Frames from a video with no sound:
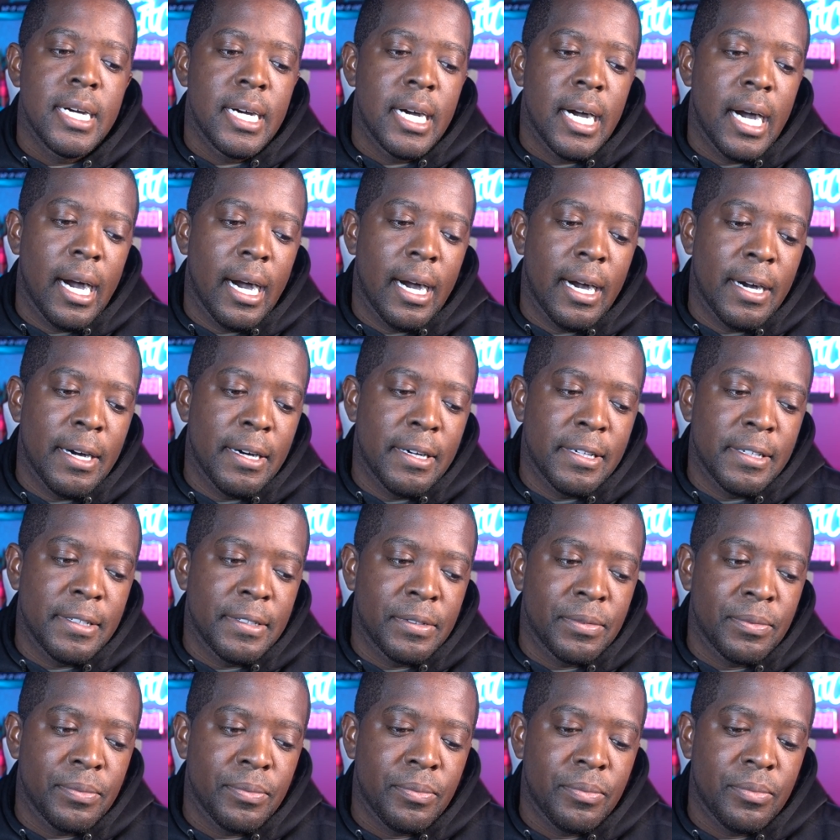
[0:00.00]

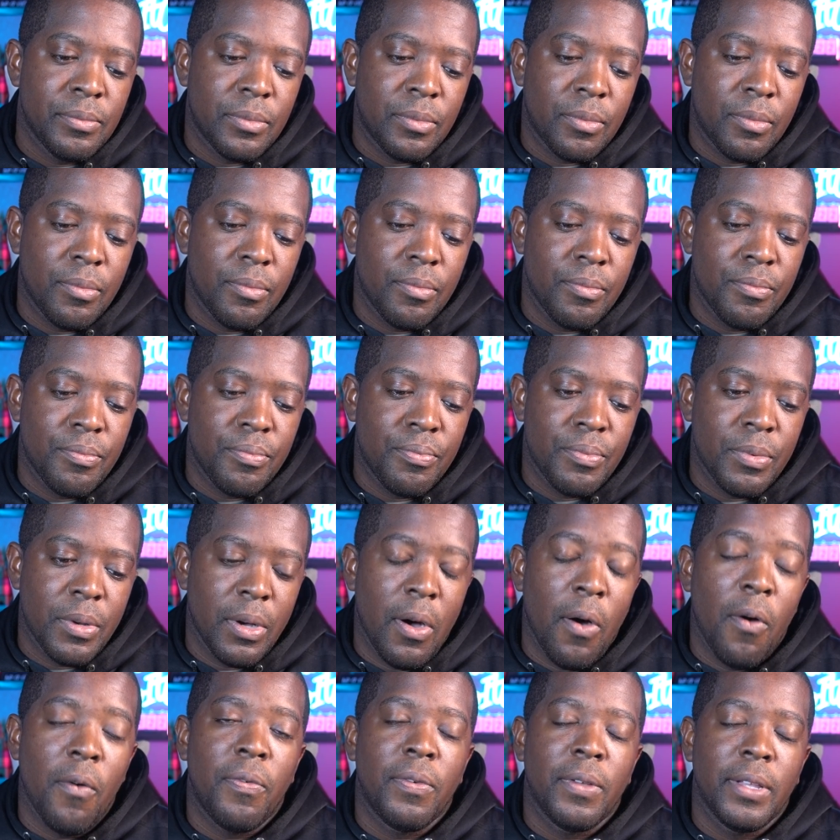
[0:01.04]
Uh, but
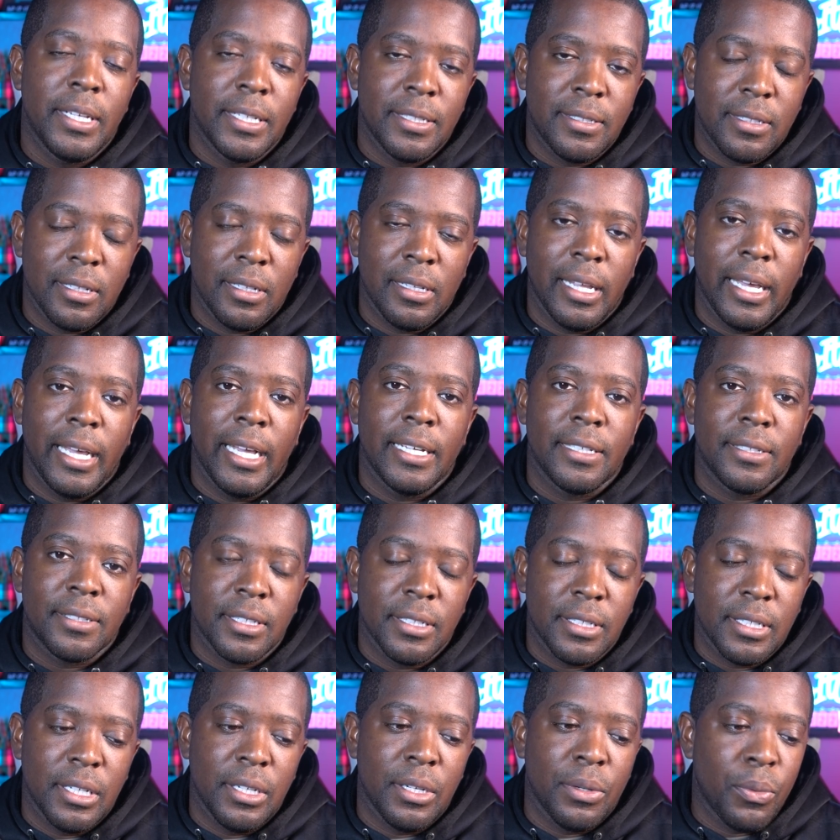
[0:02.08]
hopefully it's the last
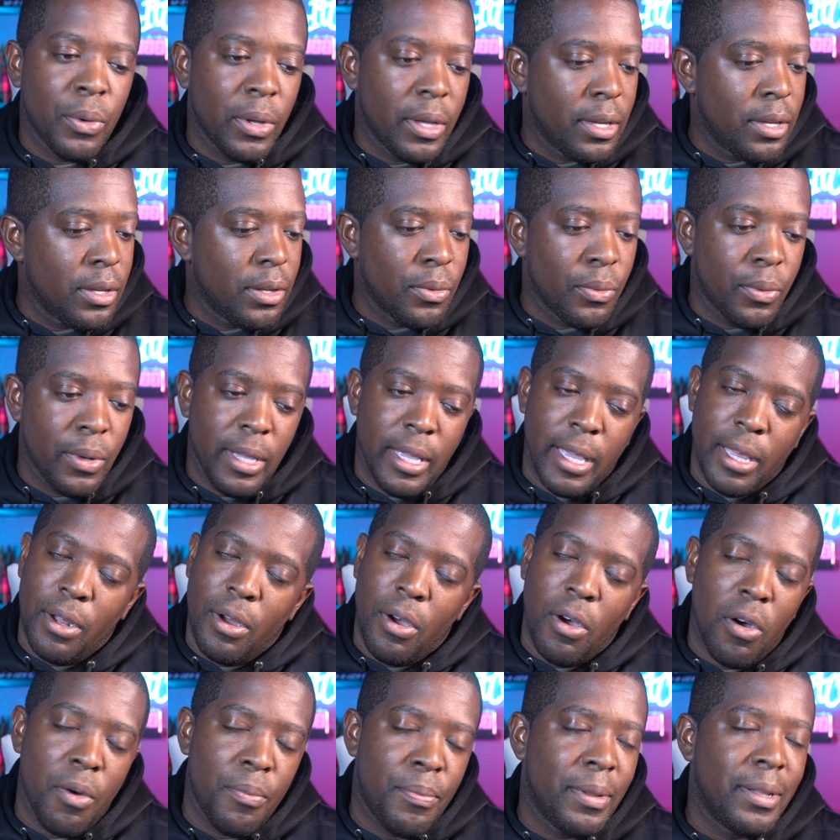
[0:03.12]
because we we had
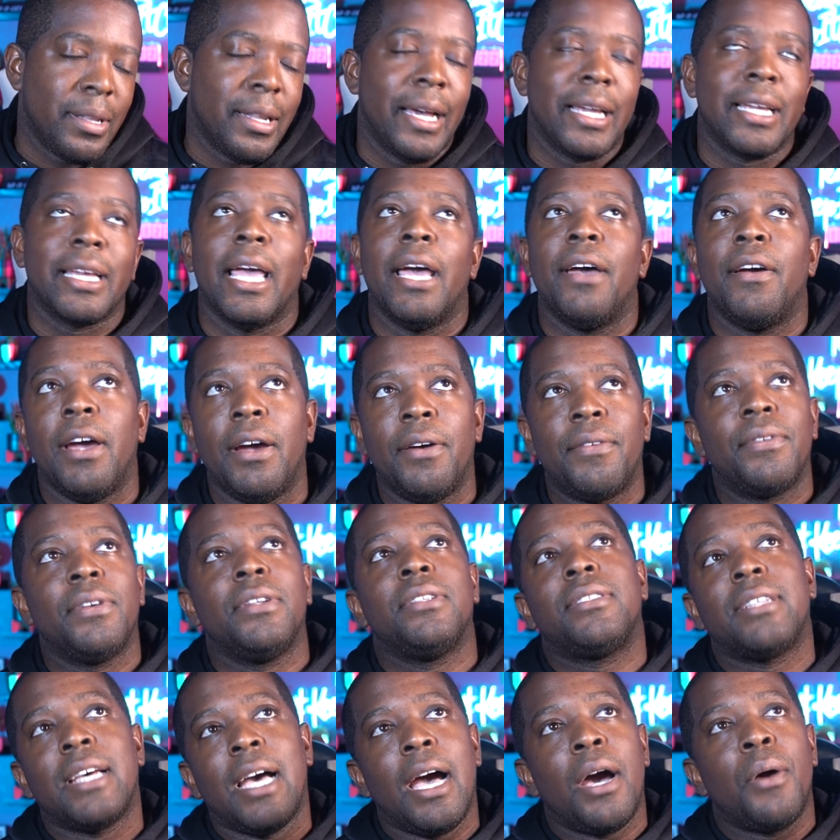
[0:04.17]
all been like
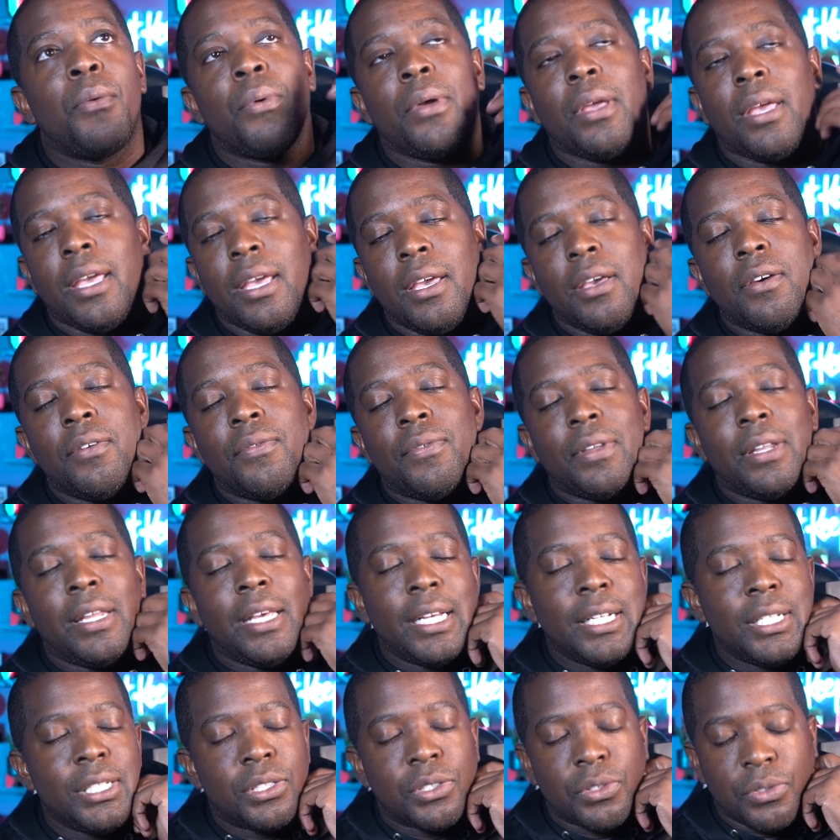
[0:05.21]
every time we hear of an
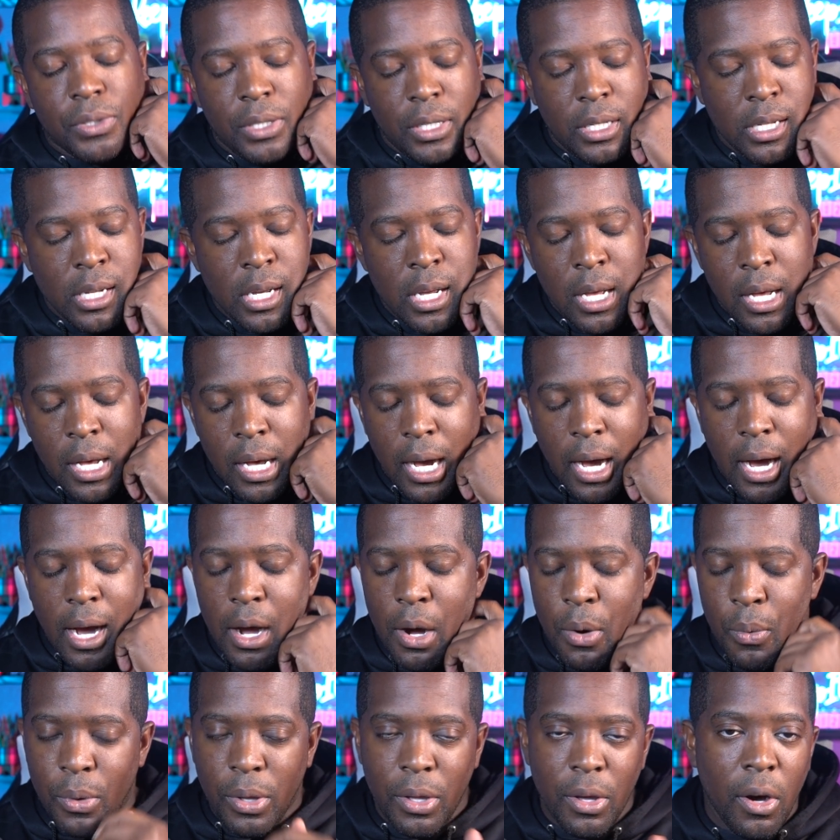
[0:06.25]
injury,
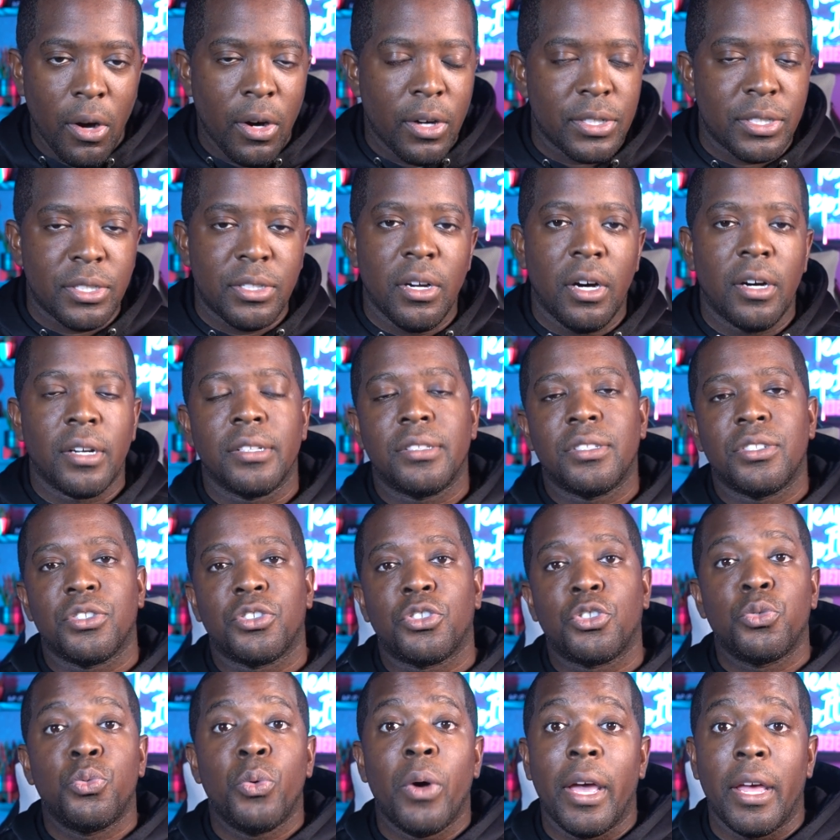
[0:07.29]
uh, we all started to
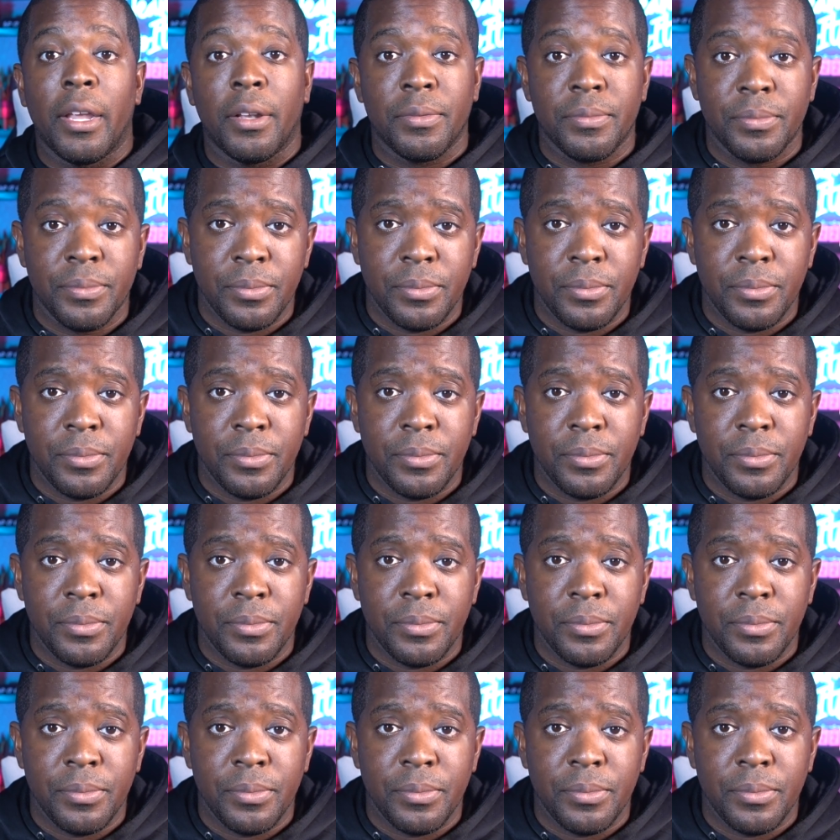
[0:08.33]
sweat